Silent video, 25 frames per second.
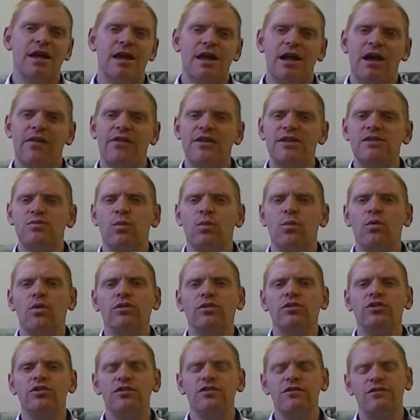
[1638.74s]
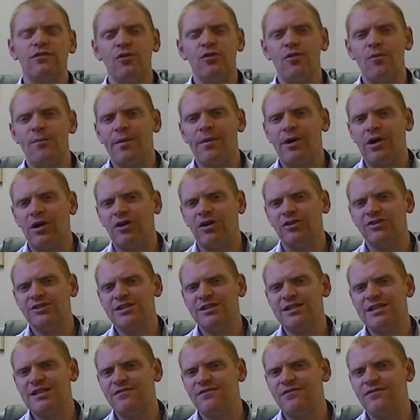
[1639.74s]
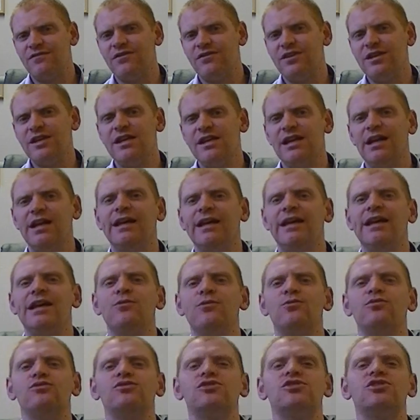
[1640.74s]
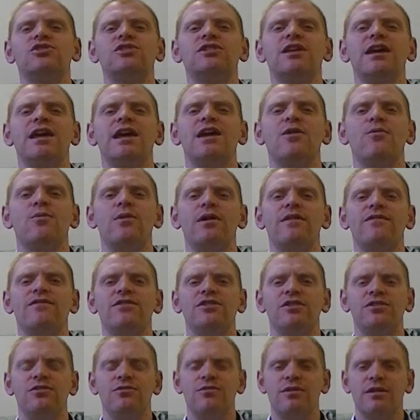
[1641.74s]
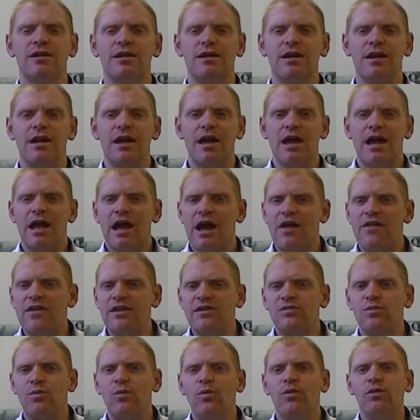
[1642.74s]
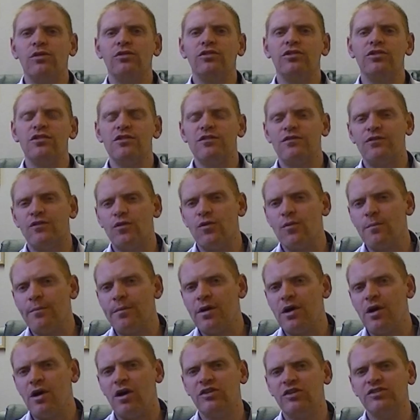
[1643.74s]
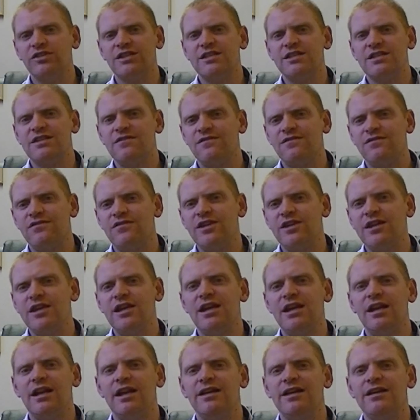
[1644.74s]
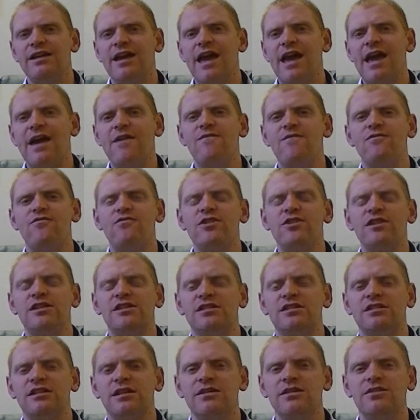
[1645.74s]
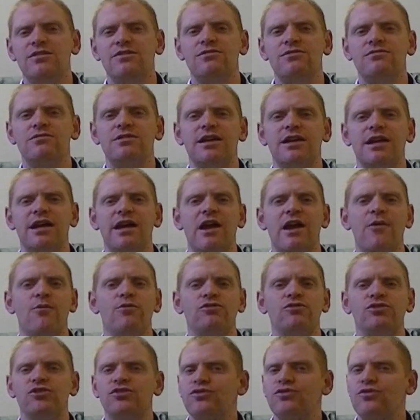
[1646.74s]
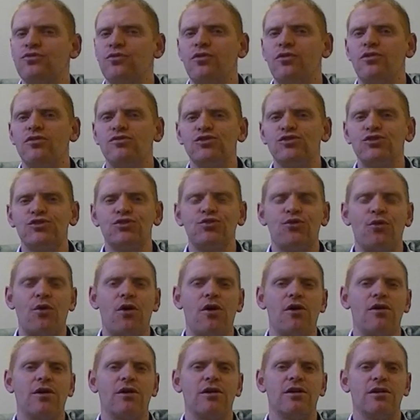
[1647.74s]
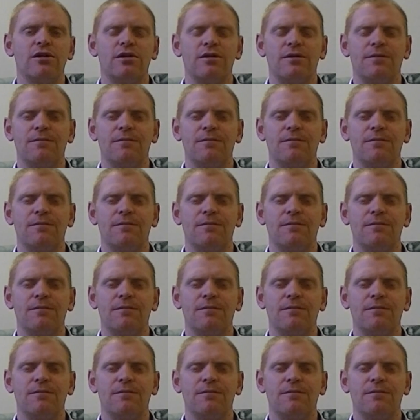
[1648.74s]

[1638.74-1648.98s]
And this wonderful positive feeling, it will stay with you. And this wonderful positive feeling every single day will just grow stronger